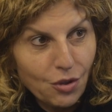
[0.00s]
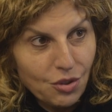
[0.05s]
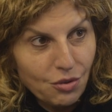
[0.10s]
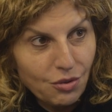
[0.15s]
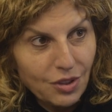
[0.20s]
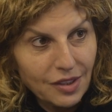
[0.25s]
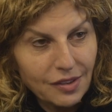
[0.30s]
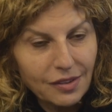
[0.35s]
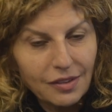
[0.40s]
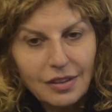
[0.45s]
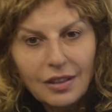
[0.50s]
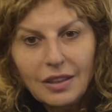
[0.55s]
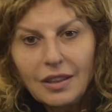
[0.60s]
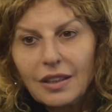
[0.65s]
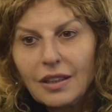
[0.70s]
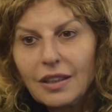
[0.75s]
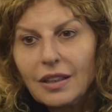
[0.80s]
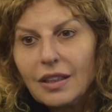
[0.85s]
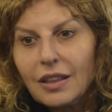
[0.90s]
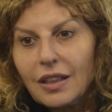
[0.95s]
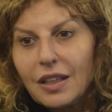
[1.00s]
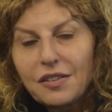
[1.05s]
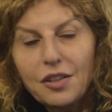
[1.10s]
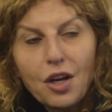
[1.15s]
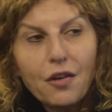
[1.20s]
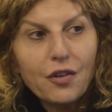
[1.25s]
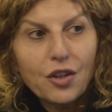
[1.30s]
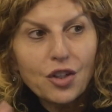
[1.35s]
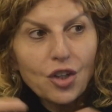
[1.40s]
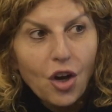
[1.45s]
of Rosaries.
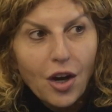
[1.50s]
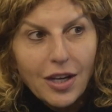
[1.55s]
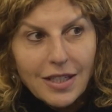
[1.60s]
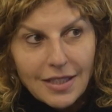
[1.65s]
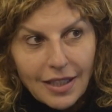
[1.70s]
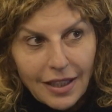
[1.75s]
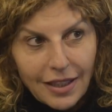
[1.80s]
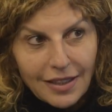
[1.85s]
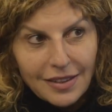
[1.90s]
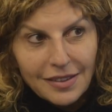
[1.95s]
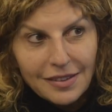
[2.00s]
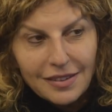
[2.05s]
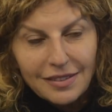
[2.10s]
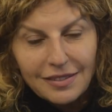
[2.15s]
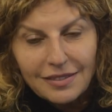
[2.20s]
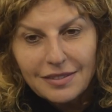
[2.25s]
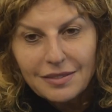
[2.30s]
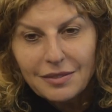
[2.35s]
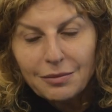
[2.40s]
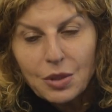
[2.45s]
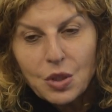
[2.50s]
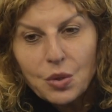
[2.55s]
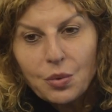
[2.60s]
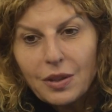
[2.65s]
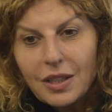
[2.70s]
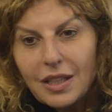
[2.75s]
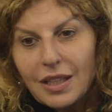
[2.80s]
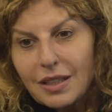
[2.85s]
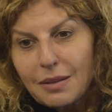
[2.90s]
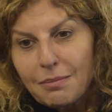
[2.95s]
It's over 9 days
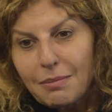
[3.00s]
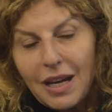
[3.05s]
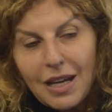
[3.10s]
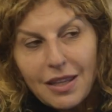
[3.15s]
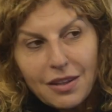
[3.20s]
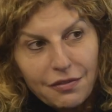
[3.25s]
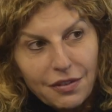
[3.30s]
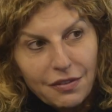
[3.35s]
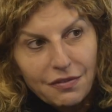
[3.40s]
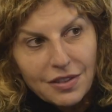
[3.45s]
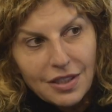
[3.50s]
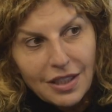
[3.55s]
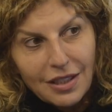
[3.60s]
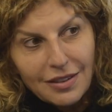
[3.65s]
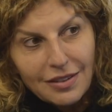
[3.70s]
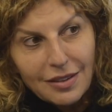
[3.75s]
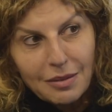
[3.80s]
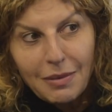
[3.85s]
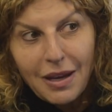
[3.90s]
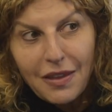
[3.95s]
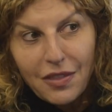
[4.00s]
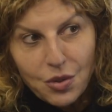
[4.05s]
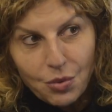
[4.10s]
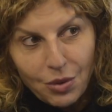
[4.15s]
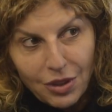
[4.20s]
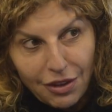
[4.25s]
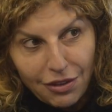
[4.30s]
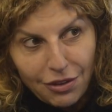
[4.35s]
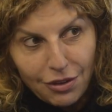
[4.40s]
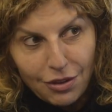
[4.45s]
between May the 15th to May the
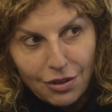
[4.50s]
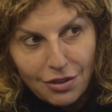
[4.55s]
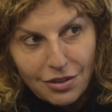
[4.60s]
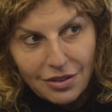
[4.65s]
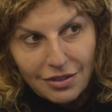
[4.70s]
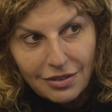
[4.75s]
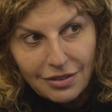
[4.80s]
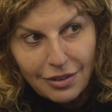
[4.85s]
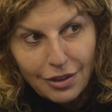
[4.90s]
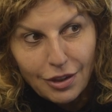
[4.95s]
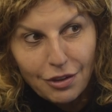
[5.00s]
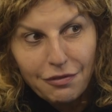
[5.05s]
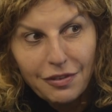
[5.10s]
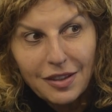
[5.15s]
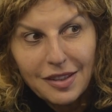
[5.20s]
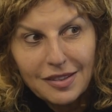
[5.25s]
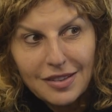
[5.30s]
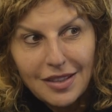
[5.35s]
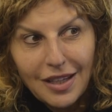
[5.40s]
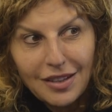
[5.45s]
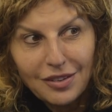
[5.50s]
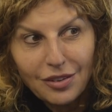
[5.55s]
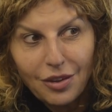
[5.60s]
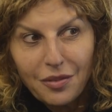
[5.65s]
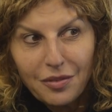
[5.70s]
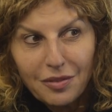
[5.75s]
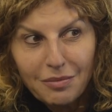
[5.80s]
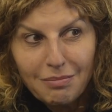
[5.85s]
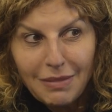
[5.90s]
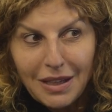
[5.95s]
23rd. Her feast day is
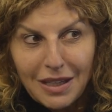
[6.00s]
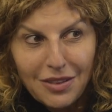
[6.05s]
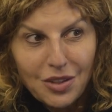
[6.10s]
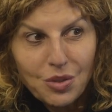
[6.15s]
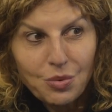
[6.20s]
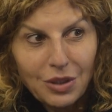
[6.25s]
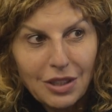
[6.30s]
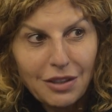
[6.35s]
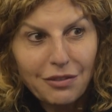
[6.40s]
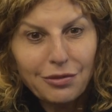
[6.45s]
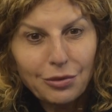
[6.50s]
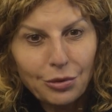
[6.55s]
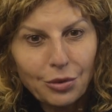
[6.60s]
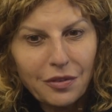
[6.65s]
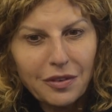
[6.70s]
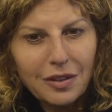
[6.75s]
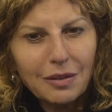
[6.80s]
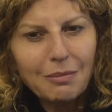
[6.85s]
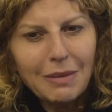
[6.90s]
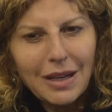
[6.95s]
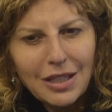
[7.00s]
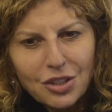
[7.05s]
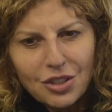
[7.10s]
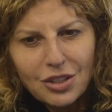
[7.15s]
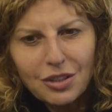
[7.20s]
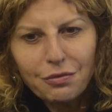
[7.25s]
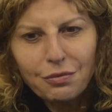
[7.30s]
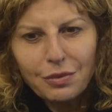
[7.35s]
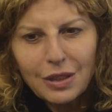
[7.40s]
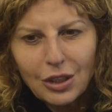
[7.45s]
on May the 24th. And
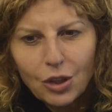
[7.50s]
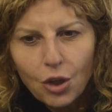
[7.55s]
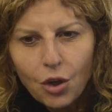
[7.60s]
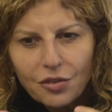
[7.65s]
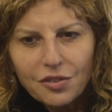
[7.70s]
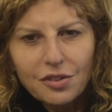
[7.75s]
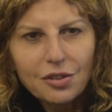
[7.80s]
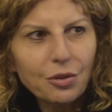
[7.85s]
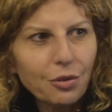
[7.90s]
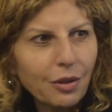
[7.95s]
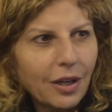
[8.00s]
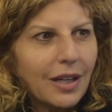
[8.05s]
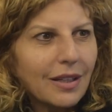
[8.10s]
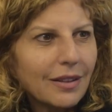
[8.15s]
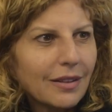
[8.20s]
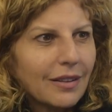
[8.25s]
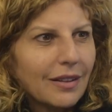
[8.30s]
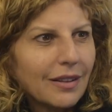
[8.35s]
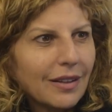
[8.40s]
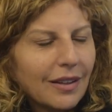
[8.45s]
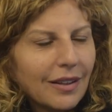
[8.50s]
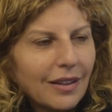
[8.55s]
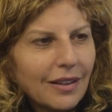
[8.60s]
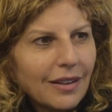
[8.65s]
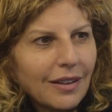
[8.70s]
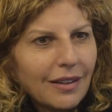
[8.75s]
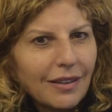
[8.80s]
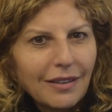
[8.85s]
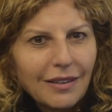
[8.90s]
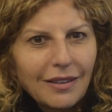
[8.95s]
imagine if we consecrate
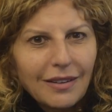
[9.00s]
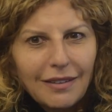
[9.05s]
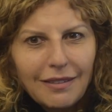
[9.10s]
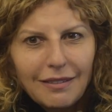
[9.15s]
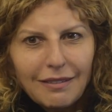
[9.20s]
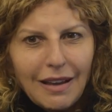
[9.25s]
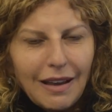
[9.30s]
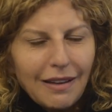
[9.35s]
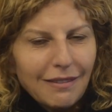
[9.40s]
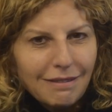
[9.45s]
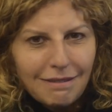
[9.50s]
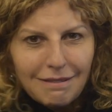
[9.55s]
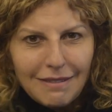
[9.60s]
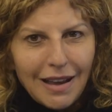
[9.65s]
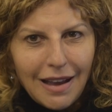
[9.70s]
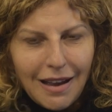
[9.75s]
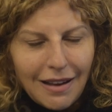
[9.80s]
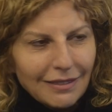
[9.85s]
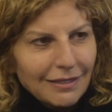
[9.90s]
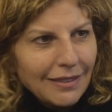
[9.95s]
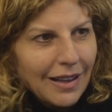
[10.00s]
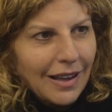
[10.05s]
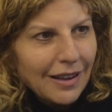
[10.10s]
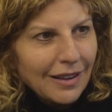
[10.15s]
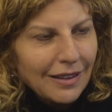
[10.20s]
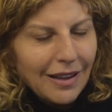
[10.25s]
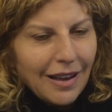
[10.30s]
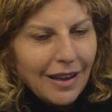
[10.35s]
our